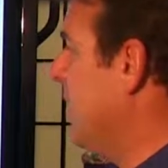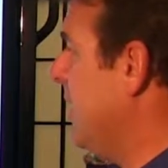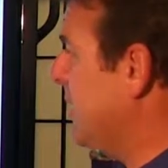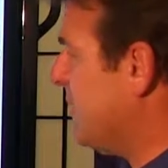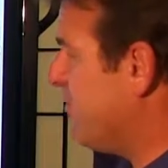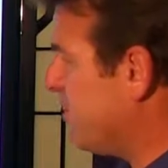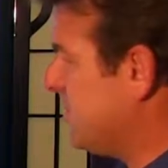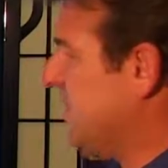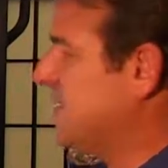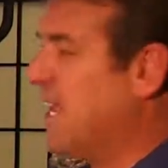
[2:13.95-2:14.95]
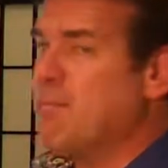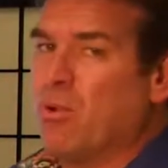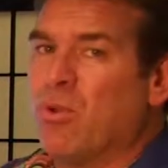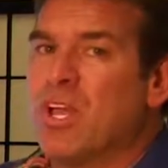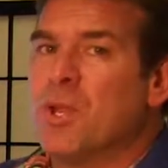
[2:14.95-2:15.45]
In this first
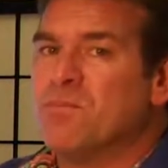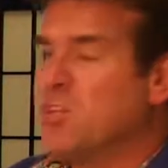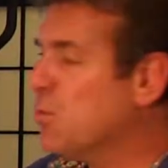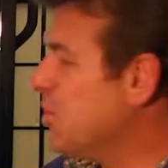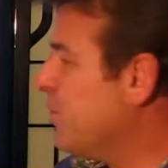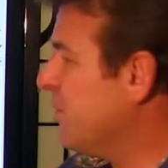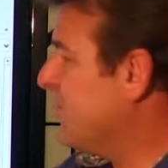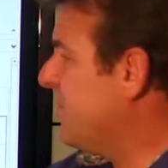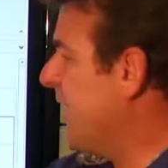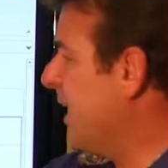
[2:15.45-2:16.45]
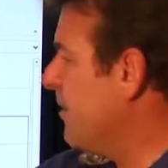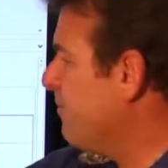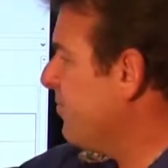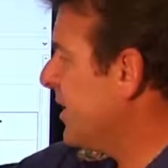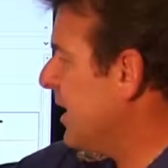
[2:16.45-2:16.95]
example, you'll notice that
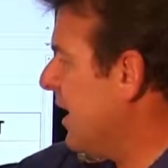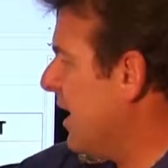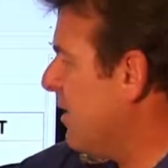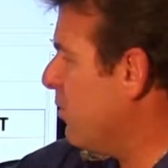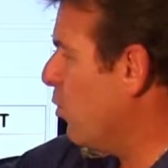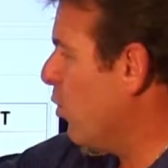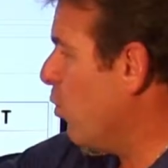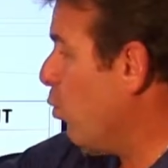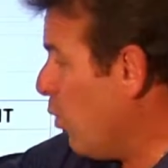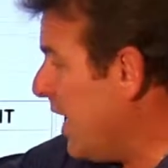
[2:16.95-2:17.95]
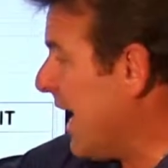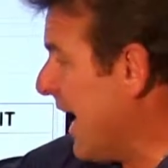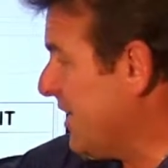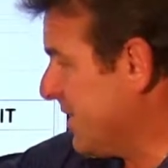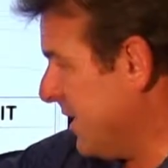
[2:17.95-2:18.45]
uh, we
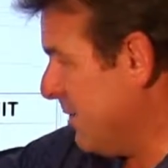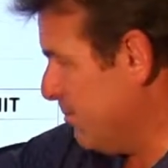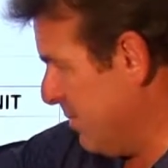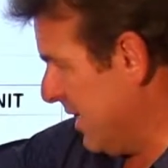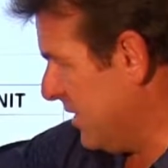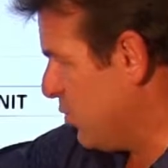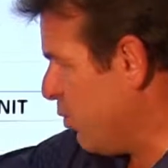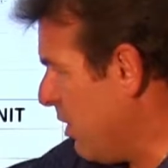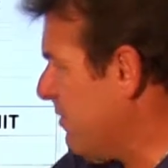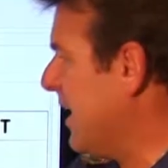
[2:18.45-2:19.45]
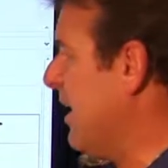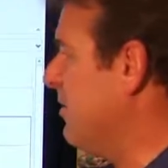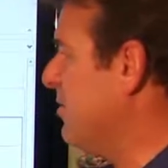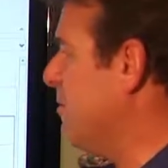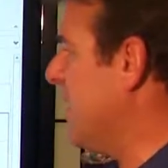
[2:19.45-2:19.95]
actually bid 12
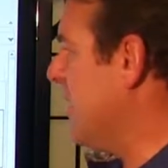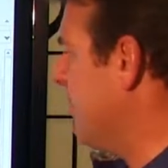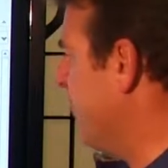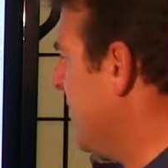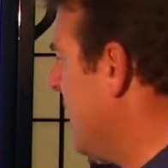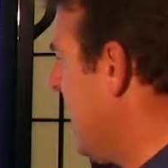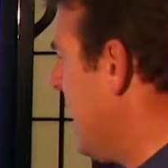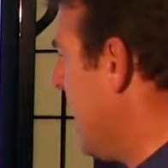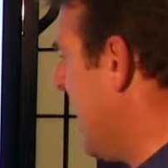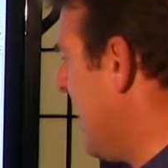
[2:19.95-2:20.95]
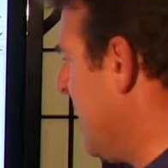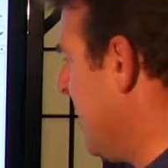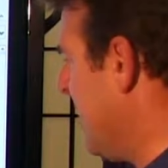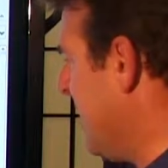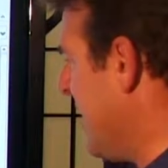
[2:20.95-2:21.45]
gallons a minute,
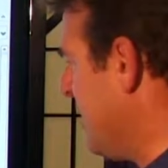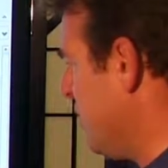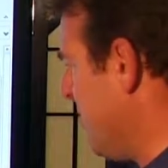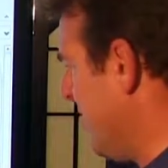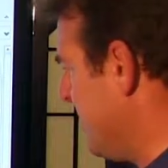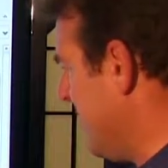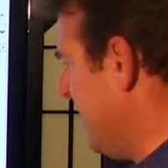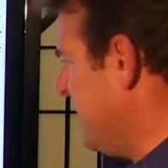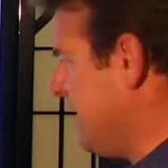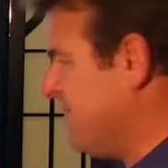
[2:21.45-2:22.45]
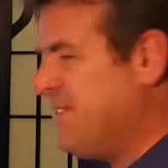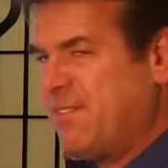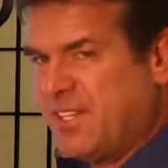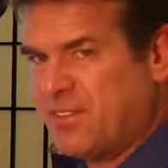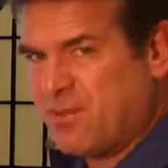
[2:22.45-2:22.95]
and that translates into
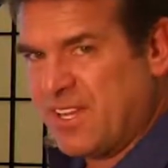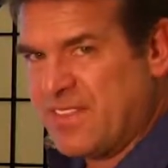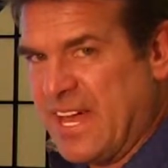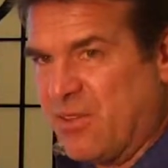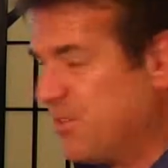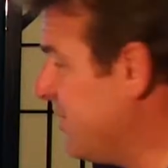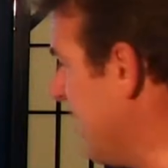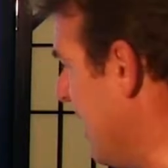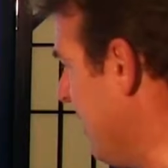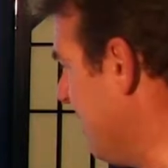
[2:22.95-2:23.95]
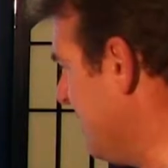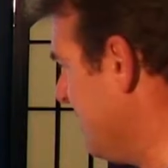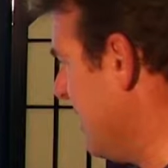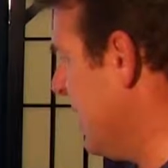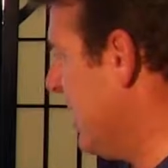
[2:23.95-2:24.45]
$53,000
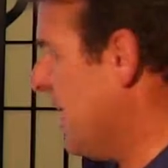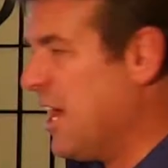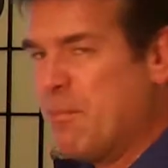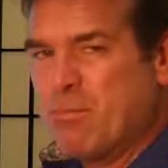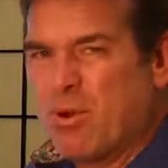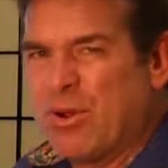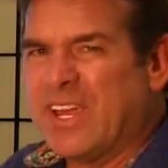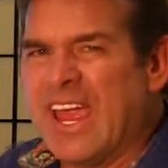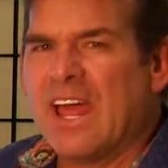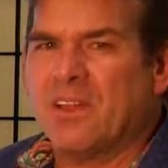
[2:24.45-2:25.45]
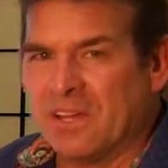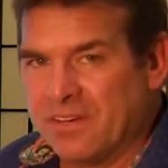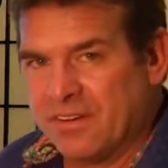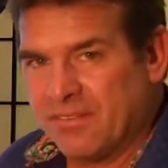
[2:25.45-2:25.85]
uh, per gallon.